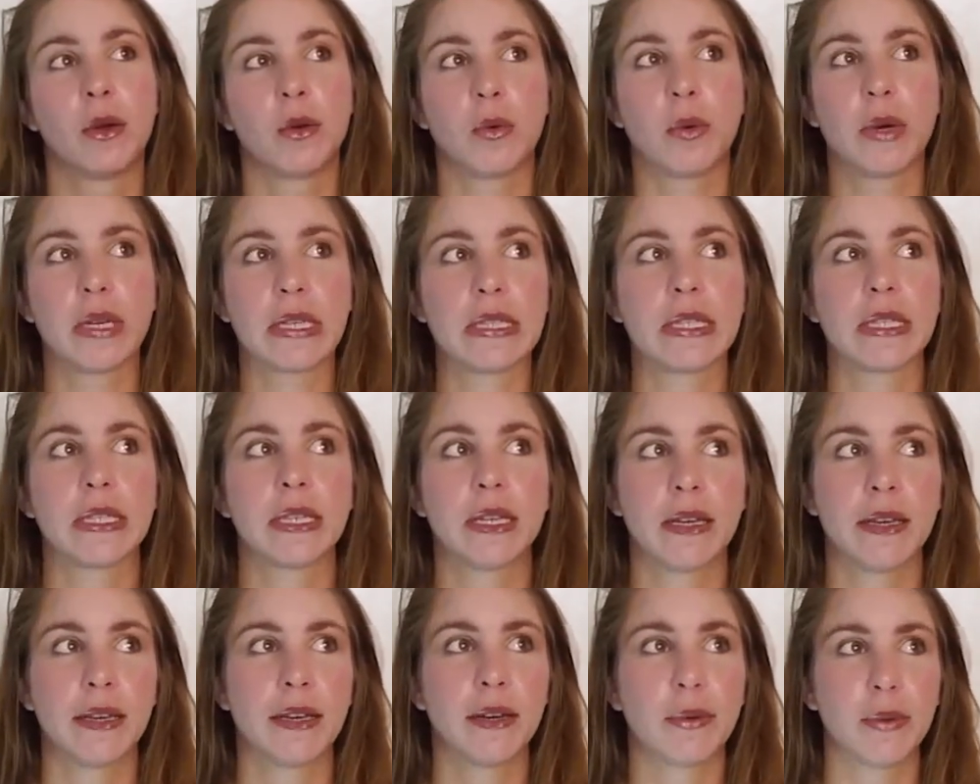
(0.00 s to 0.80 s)
what
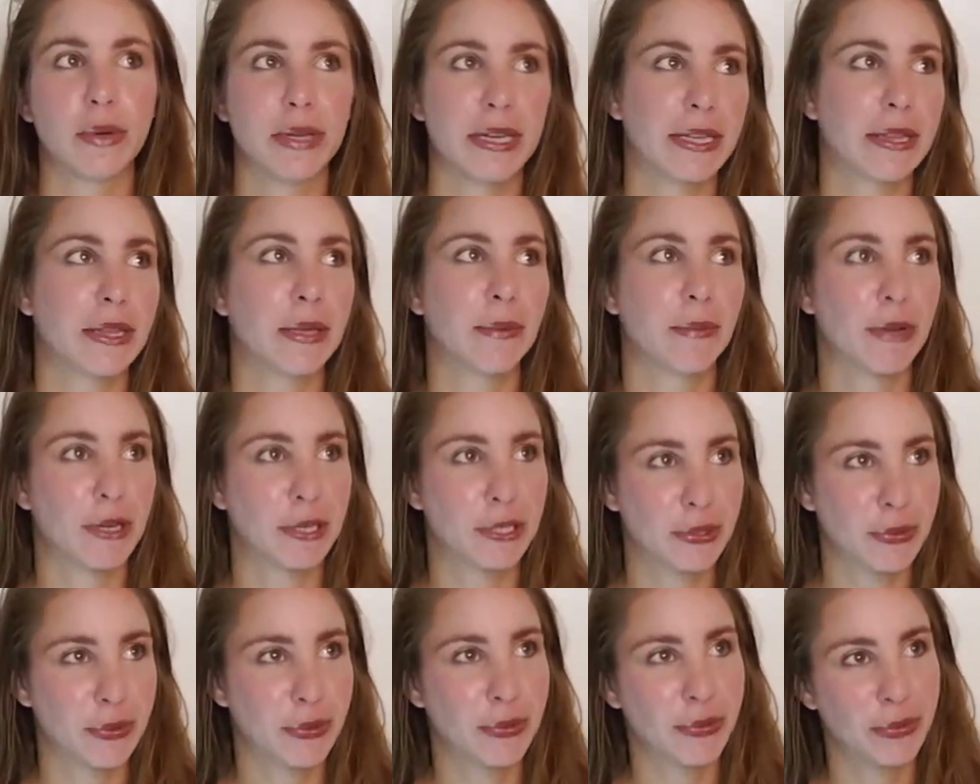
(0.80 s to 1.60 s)
did
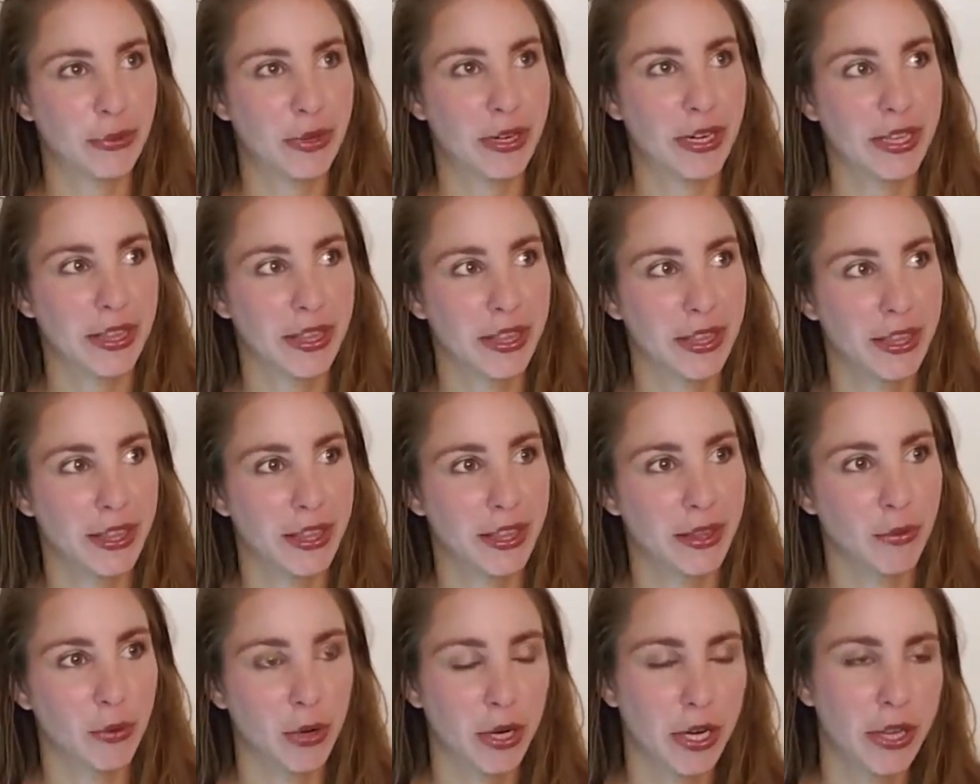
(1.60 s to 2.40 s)

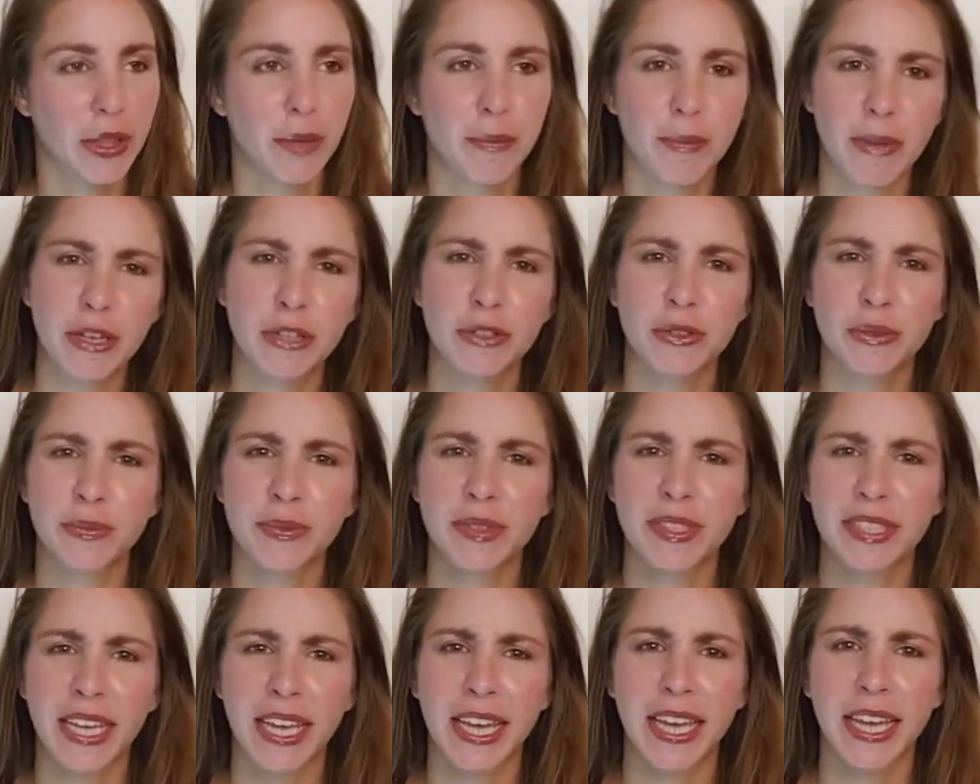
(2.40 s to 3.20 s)
the
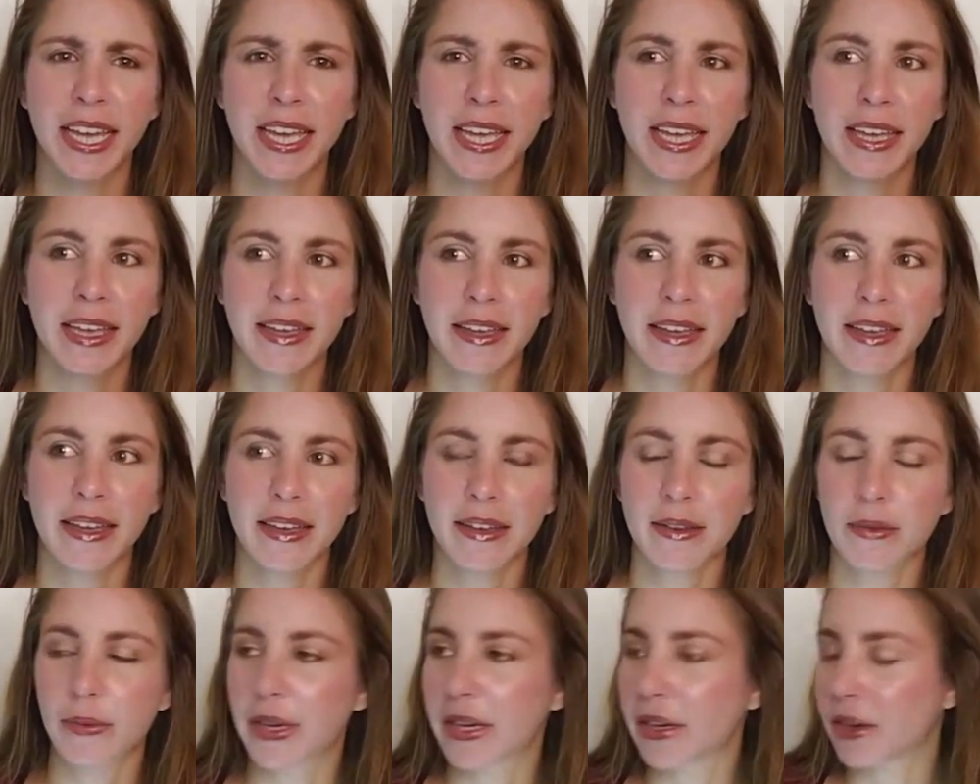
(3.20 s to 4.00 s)
mushroom say?
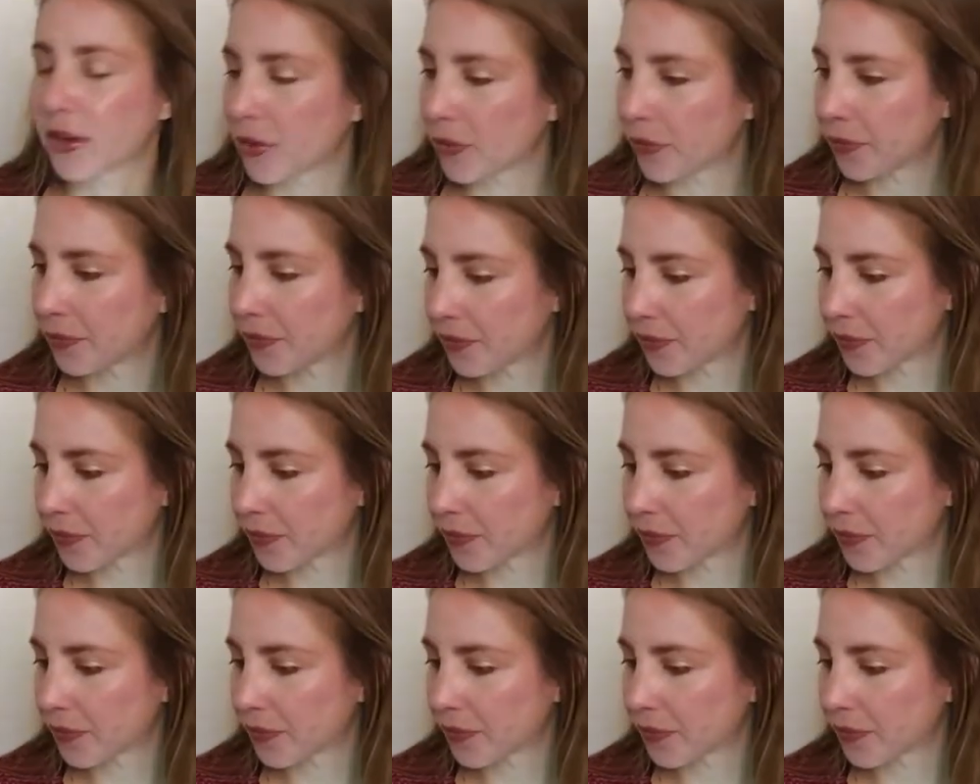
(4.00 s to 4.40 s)
Wait, no.